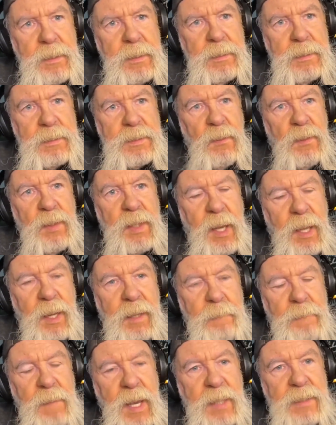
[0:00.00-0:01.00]
So he got
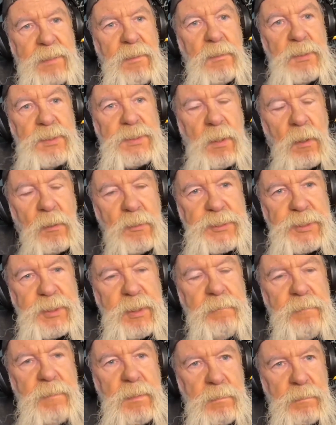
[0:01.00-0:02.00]
him back there, searched
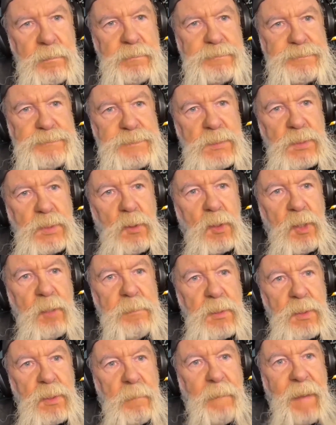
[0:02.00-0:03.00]
him, took him
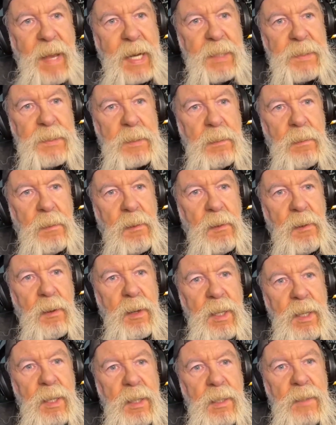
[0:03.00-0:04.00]
to the back of the car.
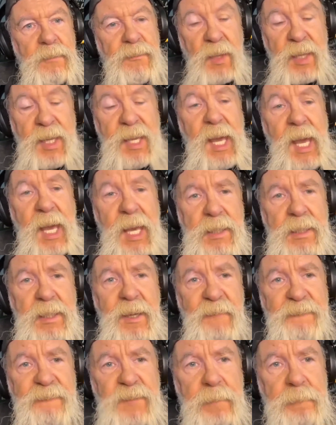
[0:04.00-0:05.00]
I think he
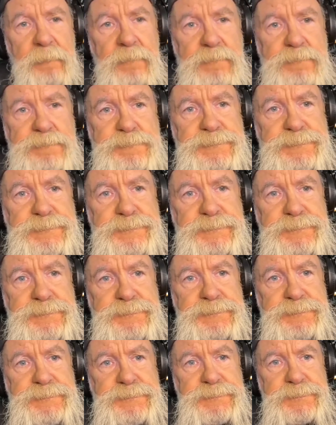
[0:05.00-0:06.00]
handcuffed him.
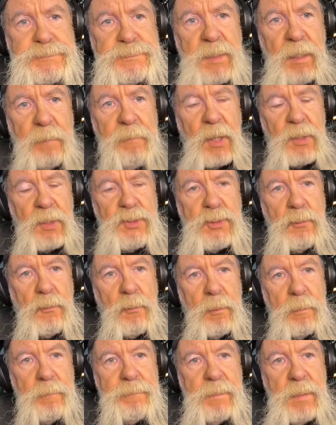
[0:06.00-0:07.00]
I'm not
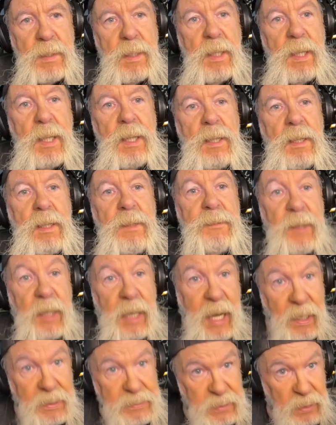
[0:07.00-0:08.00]
sure. Then
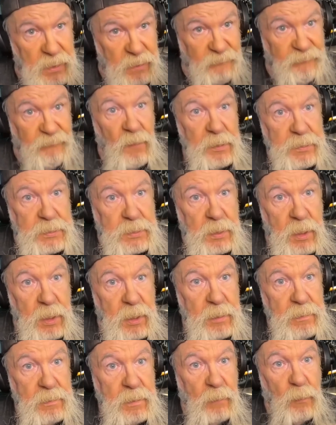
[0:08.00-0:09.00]
I was in the front
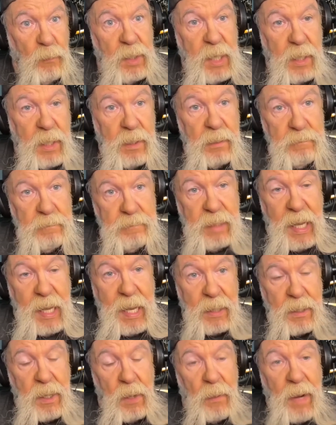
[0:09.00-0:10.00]
seat, and we had a
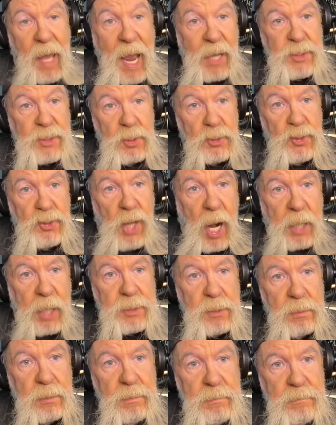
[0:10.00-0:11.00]
guy called Action
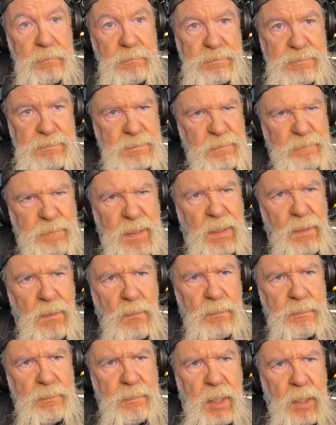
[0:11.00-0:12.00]
Jackson, big
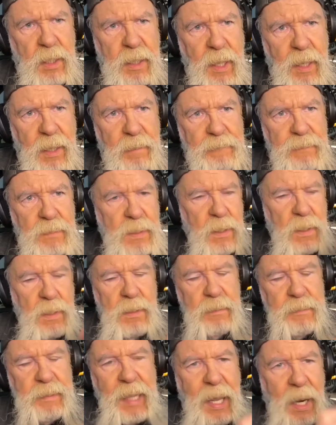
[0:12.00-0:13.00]
old kid out of
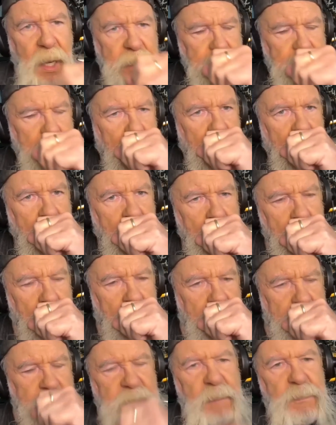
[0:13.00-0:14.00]
Dallas.
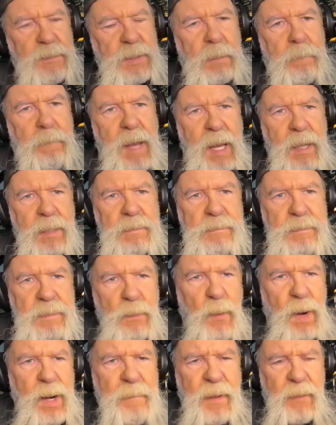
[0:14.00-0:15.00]
He was in the back,
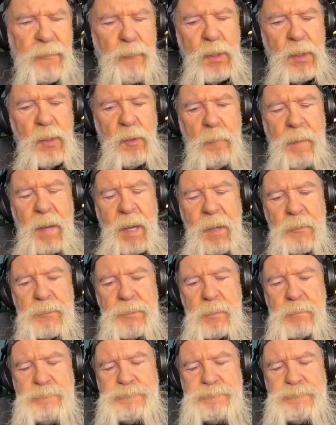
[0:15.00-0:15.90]
weighed about 300 pounds.